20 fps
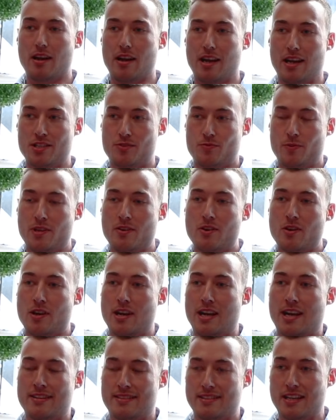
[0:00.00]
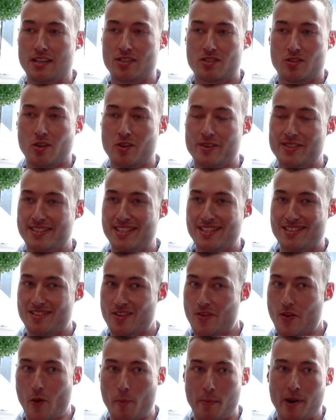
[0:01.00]
As we know, I sort of did
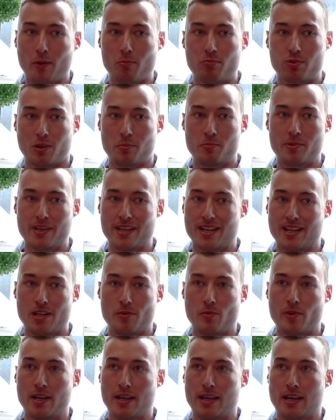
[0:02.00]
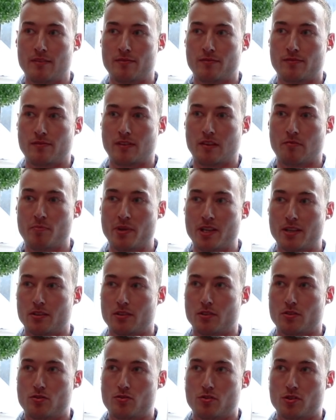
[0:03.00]
know about property anyway. I've been
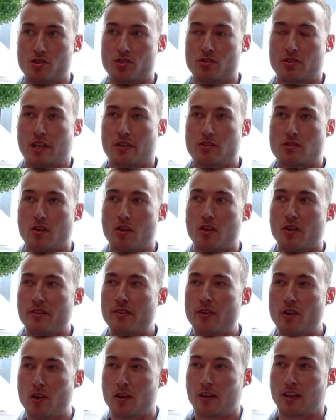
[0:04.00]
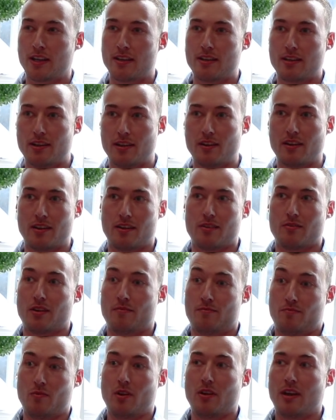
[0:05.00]
in construction, so I sort of know, like,
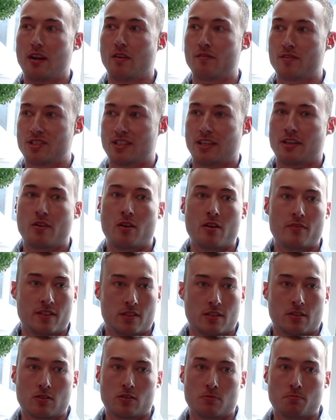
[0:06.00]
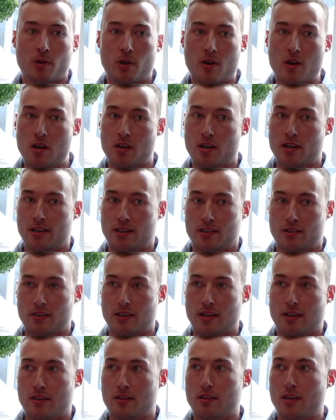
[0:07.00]
obviously I know if it's a good boiler, and
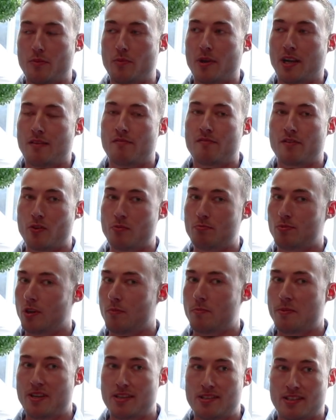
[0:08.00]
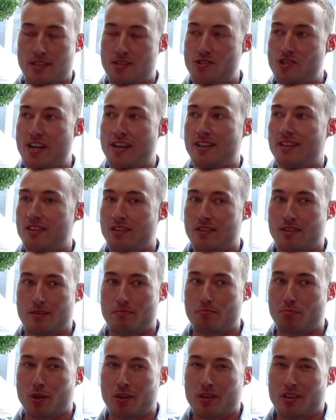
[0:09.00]
I when I'm viewing properties, I check
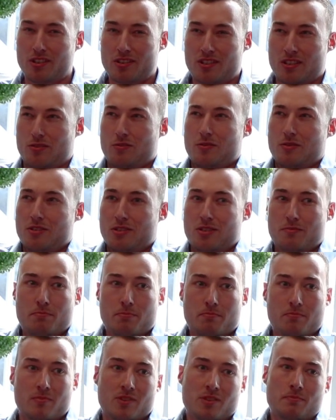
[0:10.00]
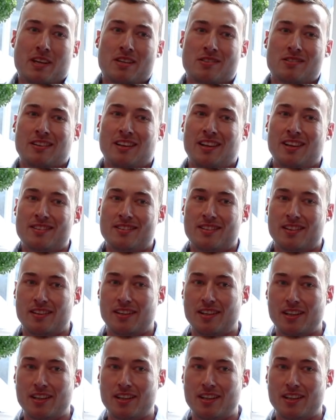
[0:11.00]
the boiler because that's what I specialised in.